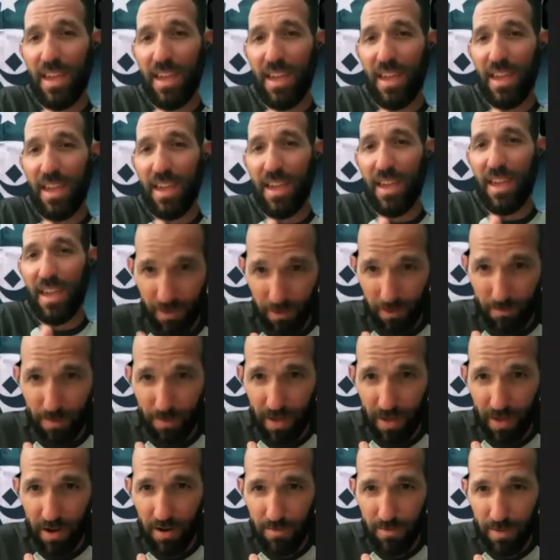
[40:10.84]
I feel
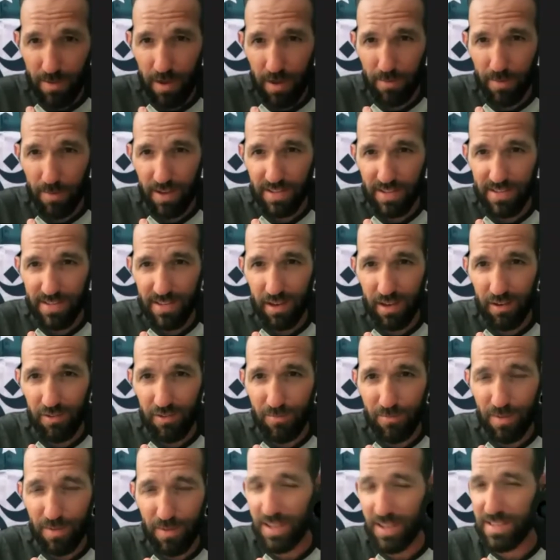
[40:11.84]
better about
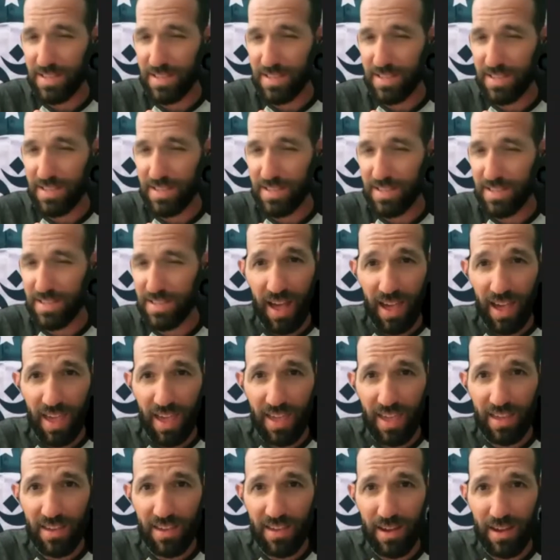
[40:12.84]
myself because I'm not
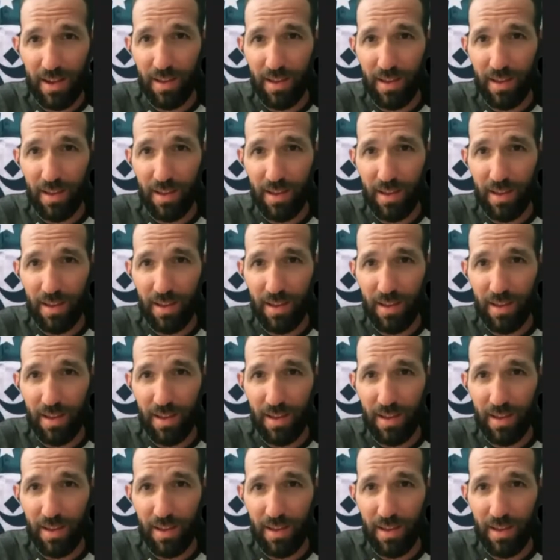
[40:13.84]
lying.